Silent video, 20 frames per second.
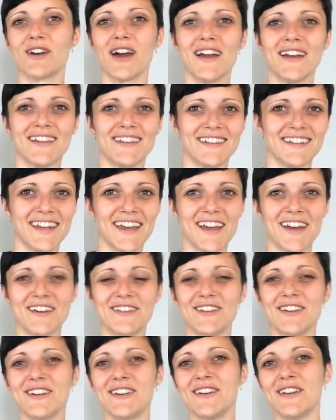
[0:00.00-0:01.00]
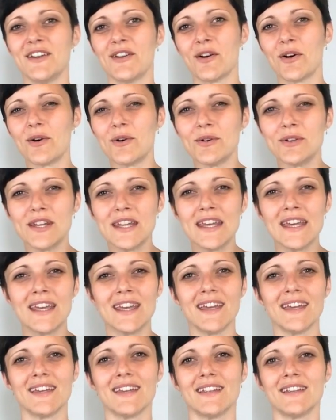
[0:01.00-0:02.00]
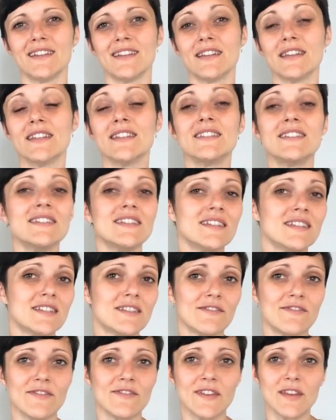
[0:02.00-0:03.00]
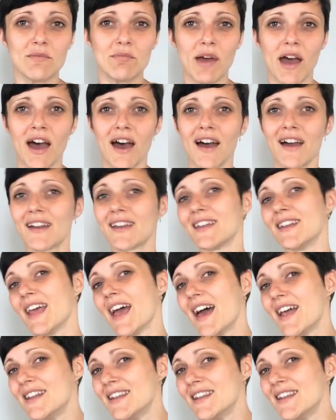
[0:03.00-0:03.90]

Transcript: trial and error and honing and listening to feedback and